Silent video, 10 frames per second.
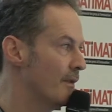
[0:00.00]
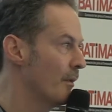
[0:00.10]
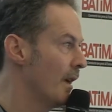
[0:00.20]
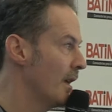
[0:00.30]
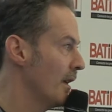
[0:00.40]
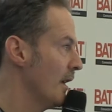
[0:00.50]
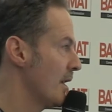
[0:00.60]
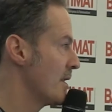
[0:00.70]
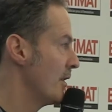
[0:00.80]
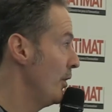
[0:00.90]
to
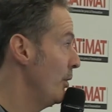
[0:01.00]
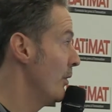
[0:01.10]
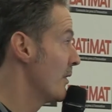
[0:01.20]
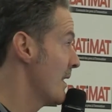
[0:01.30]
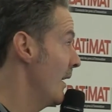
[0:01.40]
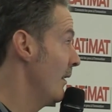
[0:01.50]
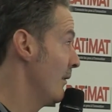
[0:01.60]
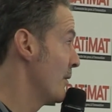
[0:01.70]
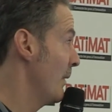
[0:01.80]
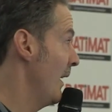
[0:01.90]
recognize that you
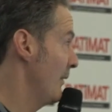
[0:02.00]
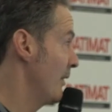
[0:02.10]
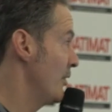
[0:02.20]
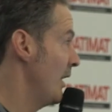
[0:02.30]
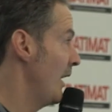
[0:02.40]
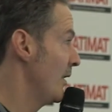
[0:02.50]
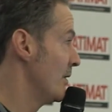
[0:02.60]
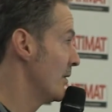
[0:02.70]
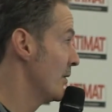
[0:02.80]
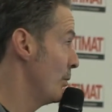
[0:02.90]
yourselves will have to
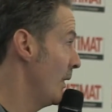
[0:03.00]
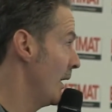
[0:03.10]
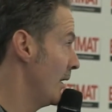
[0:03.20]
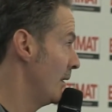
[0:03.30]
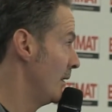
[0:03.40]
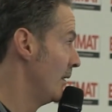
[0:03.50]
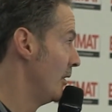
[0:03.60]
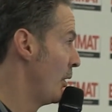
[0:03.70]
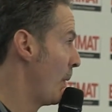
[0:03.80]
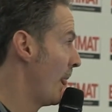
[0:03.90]
change as well.
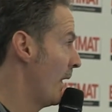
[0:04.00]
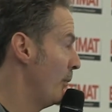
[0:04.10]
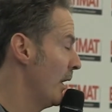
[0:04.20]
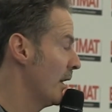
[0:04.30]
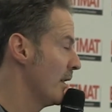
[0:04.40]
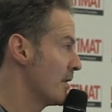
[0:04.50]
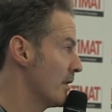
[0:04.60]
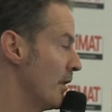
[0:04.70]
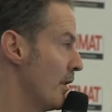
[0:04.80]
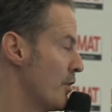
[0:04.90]
Because
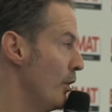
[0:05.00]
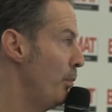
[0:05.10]
there's no